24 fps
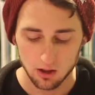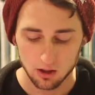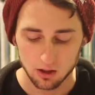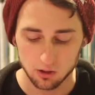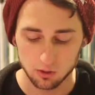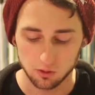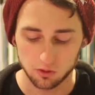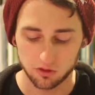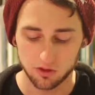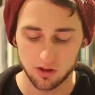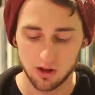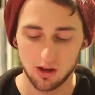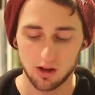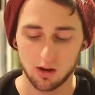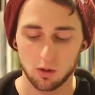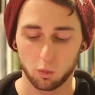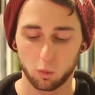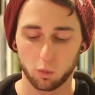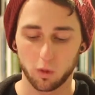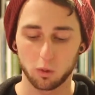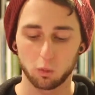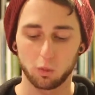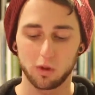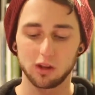You see,
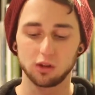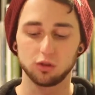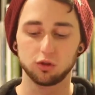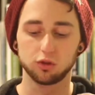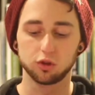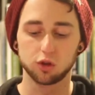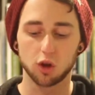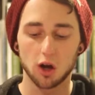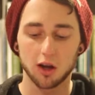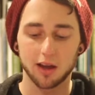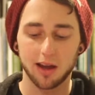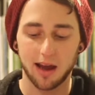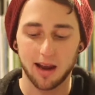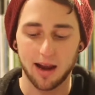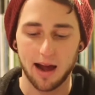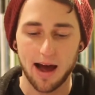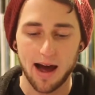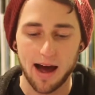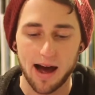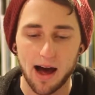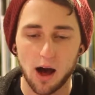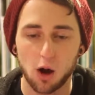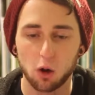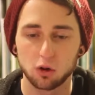when we look at
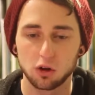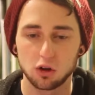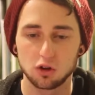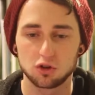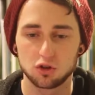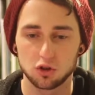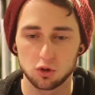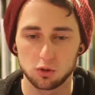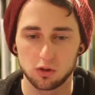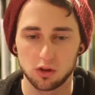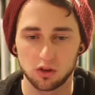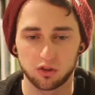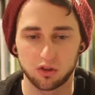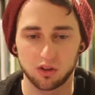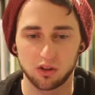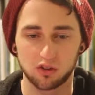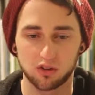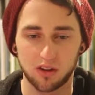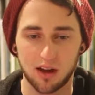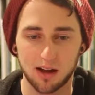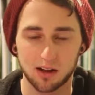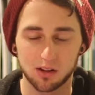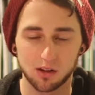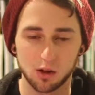how to do this
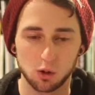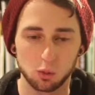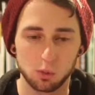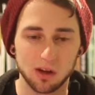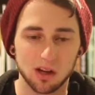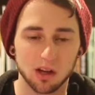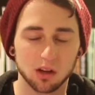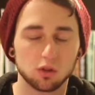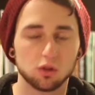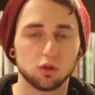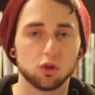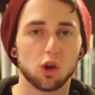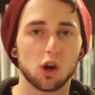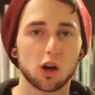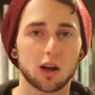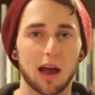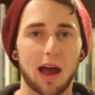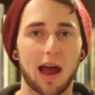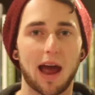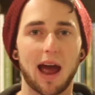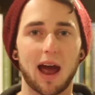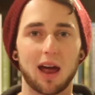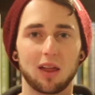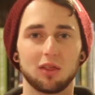exactly, we can look
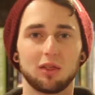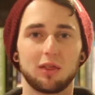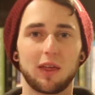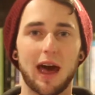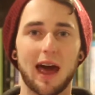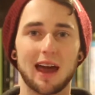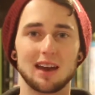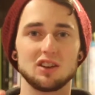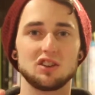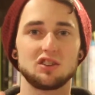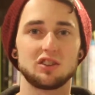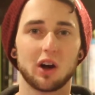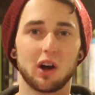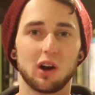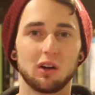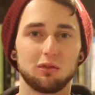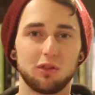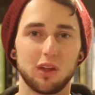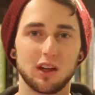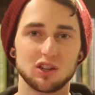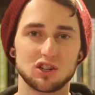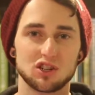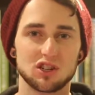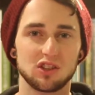at that dove
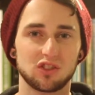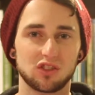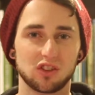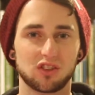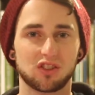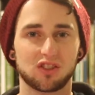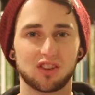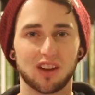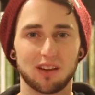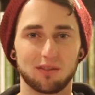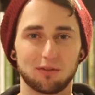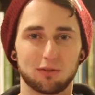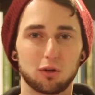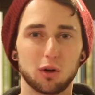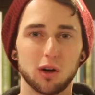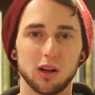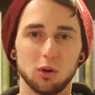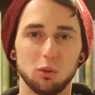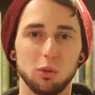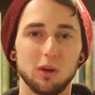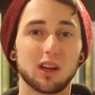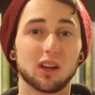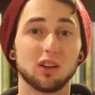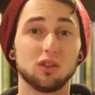that Jesus set
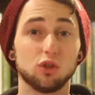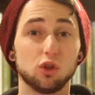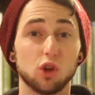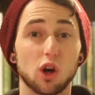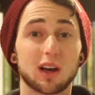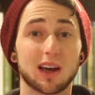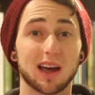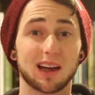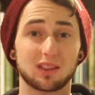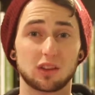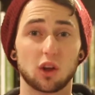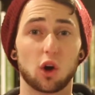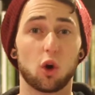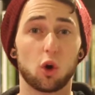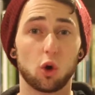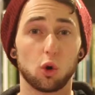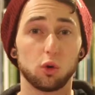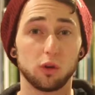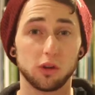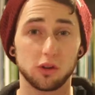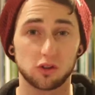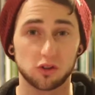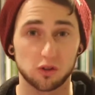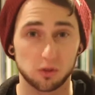free. We can look at the
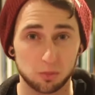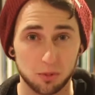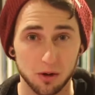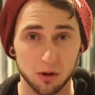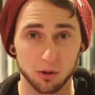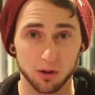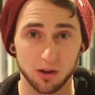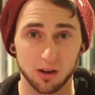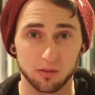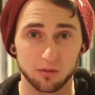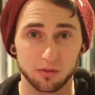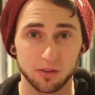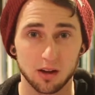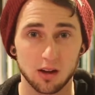Holy Spirit.